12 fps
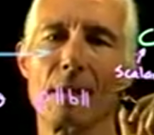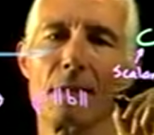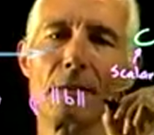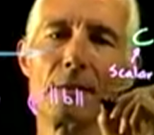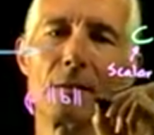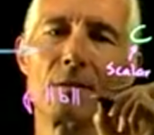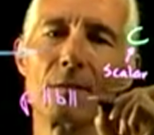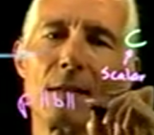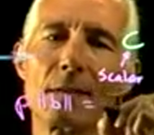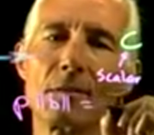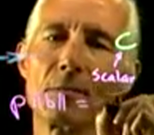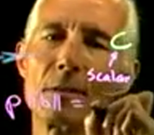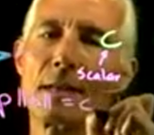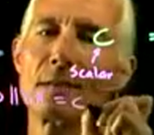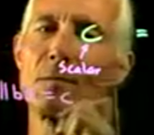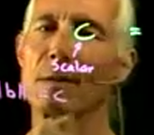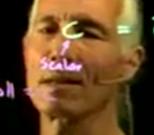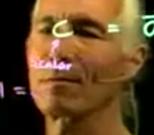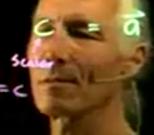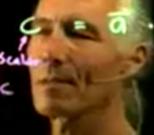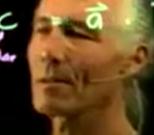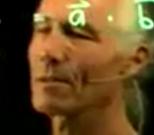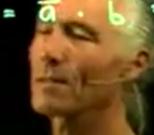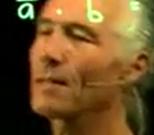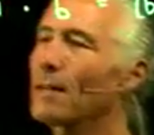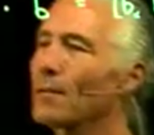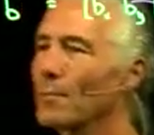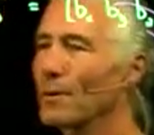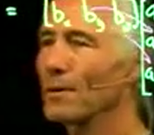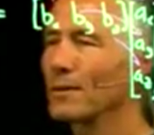So that's what equals our c number.